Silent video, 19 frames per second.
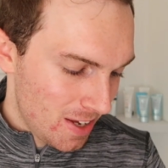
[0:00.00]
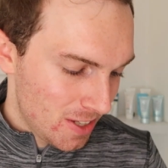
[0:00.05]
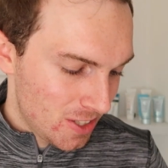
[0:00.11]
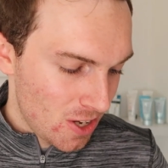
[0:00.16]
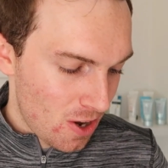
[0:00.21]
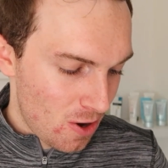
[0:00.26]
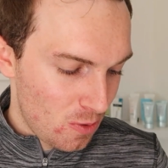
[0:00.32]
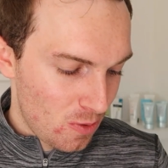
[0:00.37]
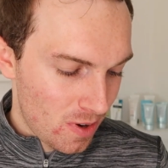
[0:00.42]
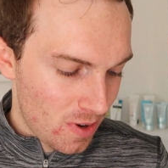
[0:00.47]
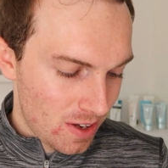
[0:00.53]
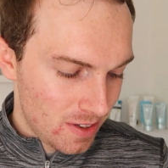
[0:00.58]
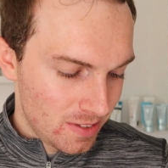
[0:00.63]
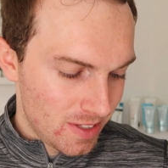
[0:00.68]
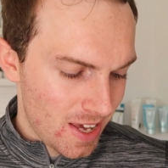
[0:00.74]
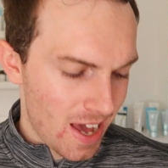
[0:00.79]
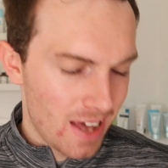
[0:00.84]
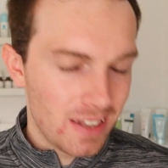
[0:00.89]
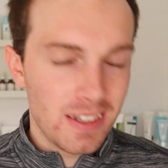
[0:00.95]
So
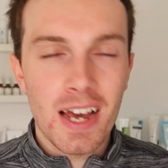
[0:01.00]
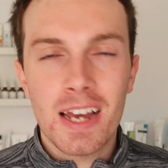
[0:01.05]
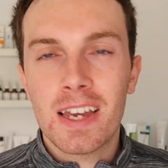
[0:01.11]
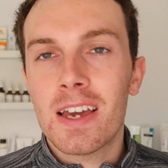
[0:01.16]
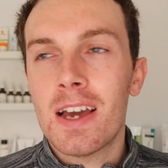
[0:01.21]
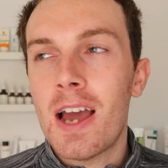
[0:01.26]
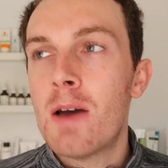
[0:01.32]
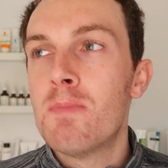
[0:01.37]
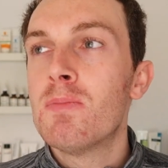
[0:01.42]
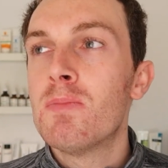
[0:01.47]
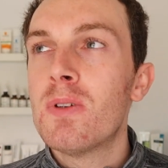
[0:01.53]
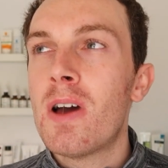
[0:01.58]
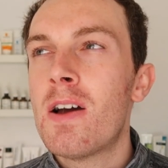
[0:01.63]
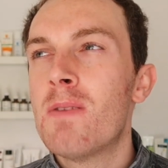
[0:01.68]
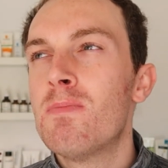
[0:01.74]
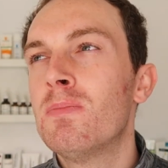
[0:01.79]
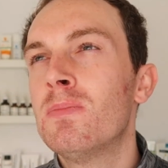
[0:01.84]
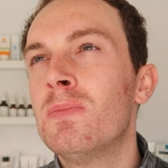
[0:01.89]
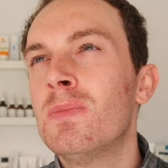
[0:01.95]
yeah, like
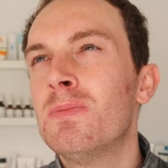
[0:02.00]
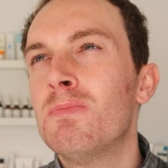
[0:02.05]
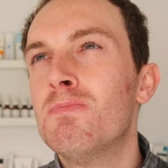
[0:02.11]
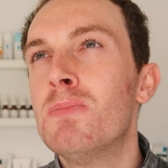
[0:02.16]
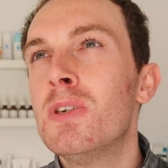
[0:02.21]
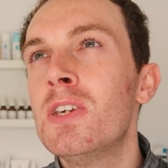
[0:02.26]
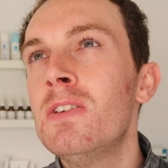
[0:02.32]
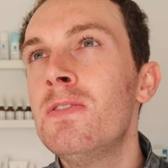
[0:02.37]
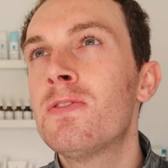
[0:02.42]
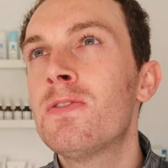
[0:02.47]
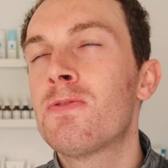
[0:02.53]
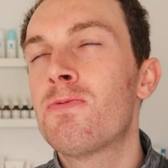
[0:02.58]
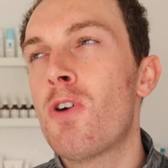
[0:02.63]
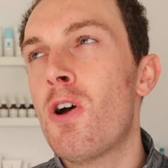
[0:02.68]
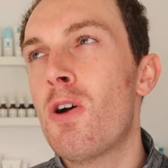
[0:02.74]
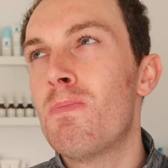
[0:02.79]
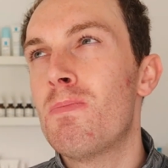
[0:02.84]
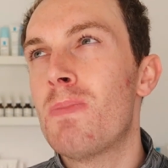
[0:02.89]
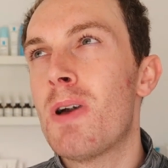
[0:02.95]
I'm moved
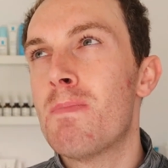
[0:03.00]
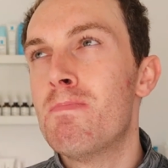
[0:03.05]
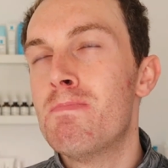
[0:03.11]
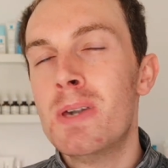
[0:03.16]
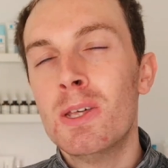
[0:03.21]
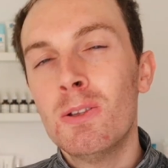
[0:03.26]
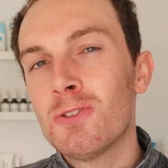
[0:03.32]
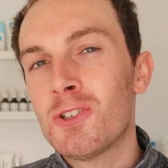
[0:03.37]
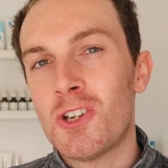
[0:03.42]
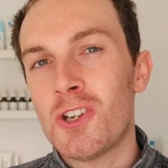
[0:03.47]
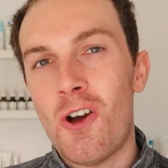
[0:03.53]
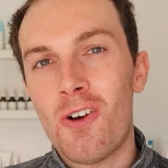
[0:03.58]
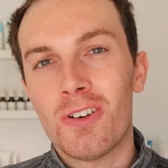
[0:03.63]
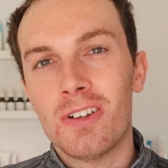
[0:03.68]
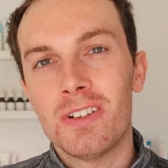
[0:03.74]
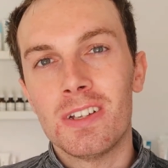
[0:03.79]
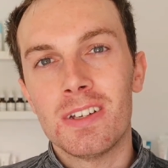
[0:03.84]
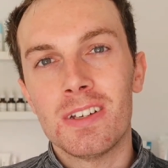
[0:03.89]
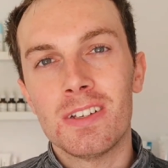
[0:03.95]
from milk
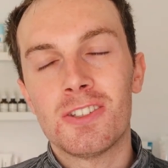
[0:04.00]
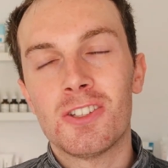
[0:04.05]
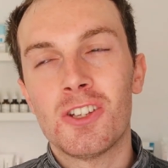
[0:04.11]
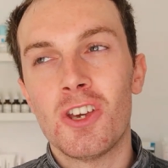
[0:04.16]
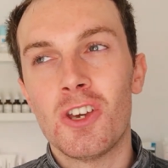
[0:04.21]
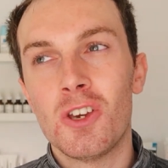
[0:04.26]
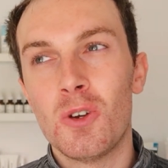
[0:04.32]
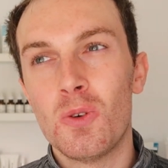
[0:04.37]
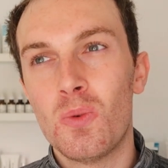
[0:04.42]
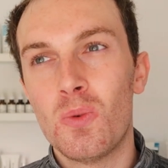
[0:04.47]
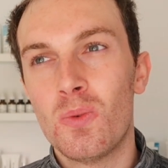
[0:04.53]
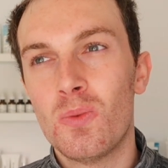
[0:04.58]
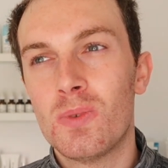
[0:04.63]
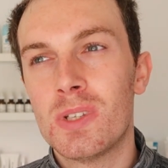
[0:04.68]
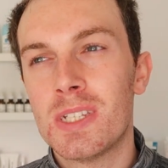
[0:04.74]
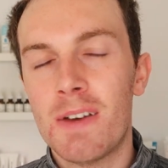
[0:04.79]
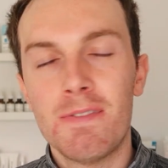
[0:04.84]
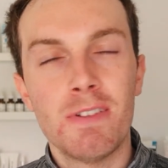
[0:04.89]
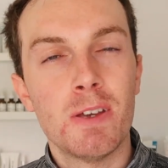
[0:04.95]
chocolate to
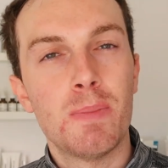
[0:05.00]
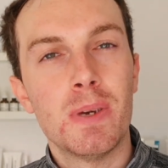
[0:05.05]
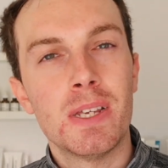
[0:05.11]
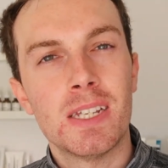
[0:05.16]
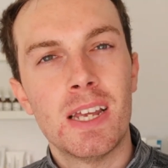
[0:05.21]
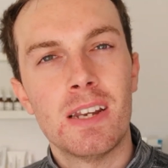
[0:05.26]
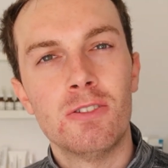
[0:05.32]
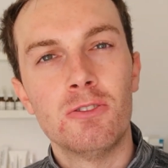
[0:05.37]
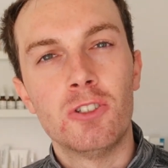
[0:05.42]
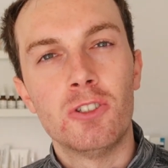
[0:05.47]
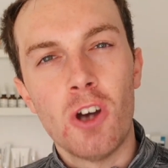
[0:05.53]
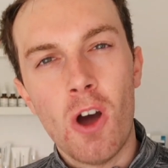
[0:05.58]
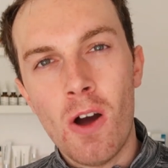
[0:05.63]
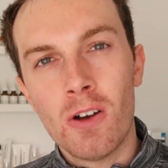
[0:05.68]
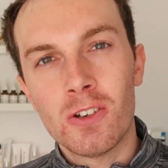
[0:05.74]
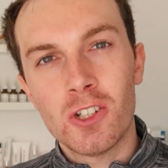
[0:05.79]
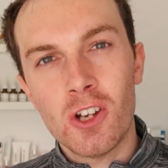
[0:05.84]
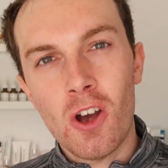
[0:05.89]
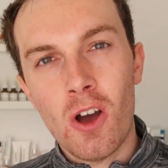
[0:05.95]
70%
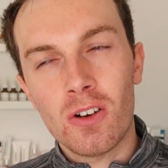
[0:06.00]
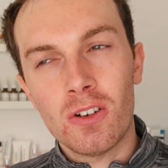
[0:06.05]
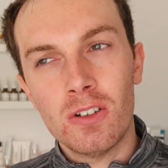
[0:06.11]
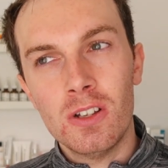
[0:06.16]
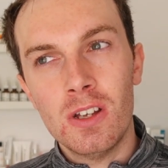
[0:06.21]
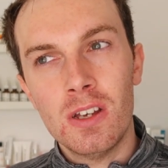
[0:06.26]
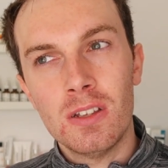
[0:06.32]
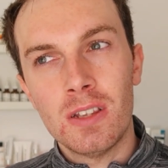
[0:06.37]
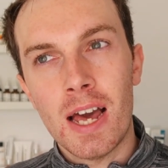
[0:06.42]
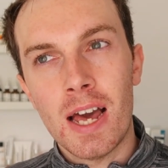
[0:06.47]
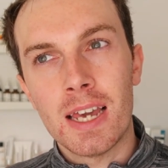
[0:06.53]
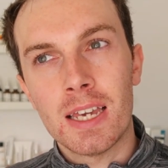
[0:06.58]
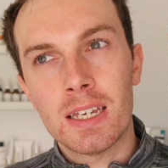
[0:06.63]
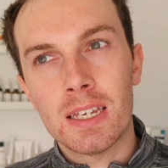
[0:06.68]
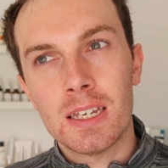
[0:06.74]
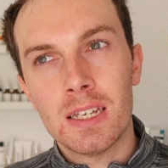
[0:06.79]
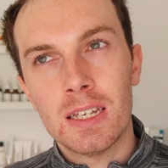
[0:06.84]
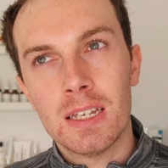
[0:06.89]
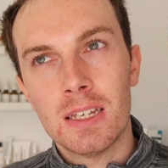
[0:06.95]
dark chocolate.
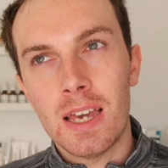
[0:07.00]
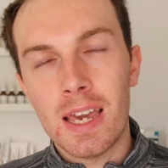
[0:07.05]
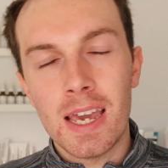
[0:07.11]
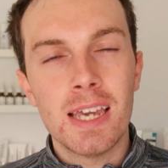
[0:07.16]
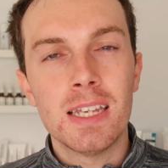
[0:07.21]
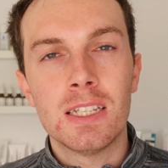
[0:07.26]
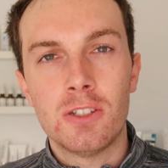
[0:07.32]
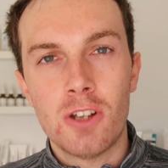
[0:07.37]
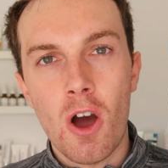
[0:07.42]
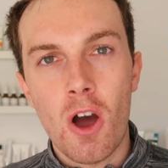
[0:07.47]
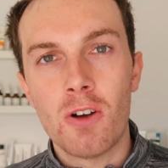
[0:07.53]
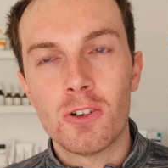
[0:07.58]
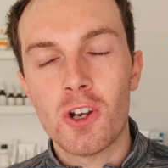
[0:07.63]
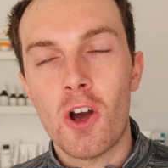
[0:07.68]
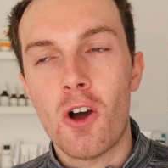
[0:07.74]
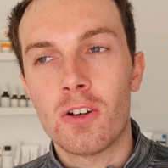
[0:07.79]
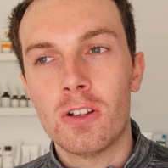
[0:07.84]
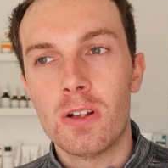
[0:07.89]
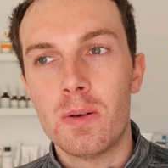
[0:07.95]
Like, it is dark
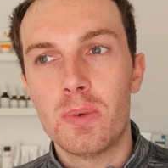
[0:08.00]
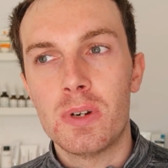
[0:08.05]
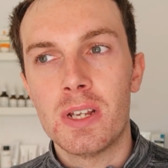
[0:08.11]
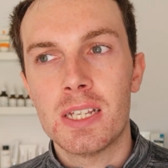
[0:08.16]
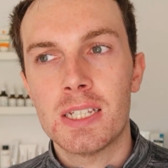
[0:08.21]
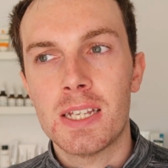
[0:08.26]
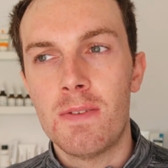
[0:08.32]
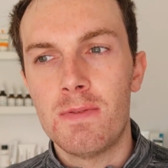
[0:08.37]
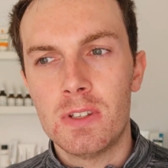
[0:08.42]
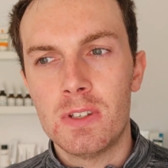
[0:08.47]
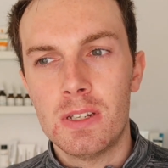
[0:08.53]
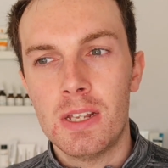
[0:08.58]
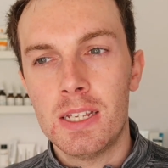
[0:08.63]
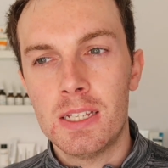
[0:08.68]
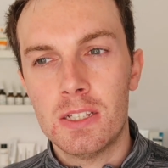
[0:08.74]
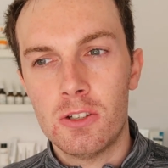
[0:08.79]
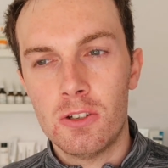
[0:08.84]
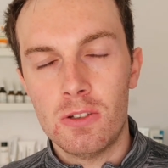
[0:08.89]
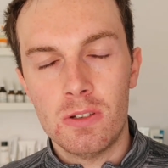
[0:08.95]
chocolate, but it's
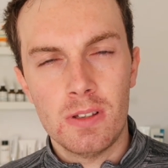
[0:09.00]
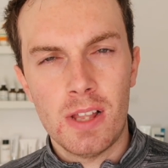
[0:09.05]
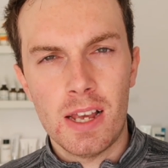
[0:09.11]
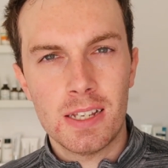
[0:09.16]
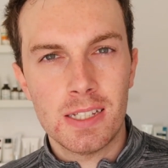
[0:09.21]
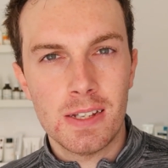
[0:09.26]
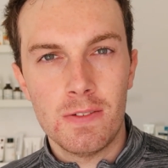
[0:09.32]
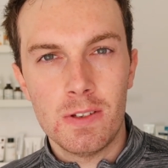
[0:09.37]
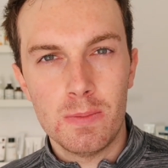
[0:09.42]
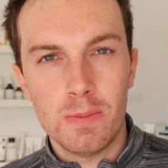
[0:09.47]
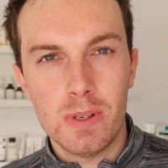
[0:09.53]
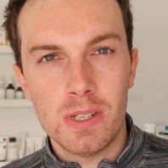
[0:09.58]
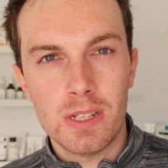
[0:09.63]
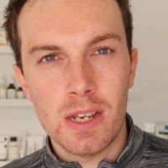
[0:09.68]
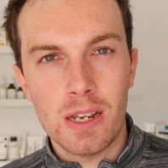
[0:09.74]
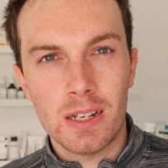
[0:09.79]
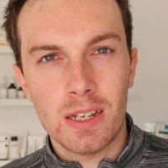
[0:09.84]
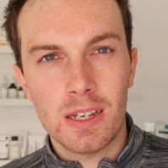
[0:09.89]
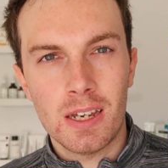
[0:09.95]
like
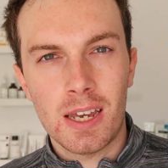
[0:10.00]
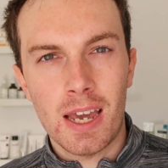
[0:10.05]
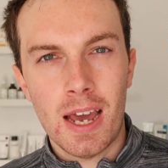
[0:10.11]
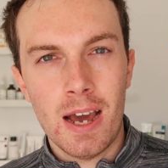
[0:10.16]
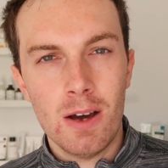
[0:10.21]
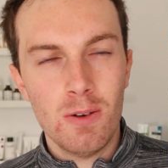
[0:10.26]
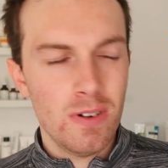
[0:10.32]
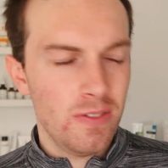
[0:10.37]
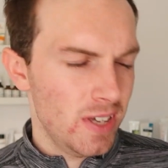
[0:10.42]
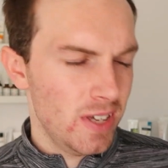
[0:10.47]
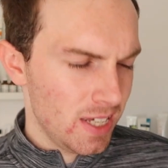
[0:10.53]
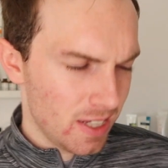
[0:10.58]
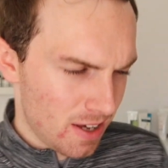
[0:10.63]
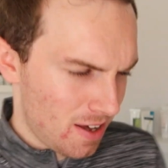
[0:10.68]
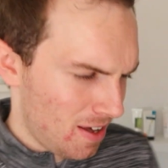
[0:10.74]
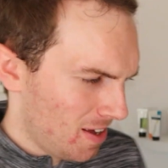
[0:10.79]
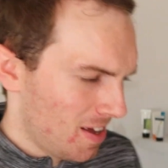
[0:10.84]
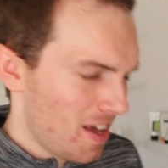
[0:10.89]
70% cacao, I think.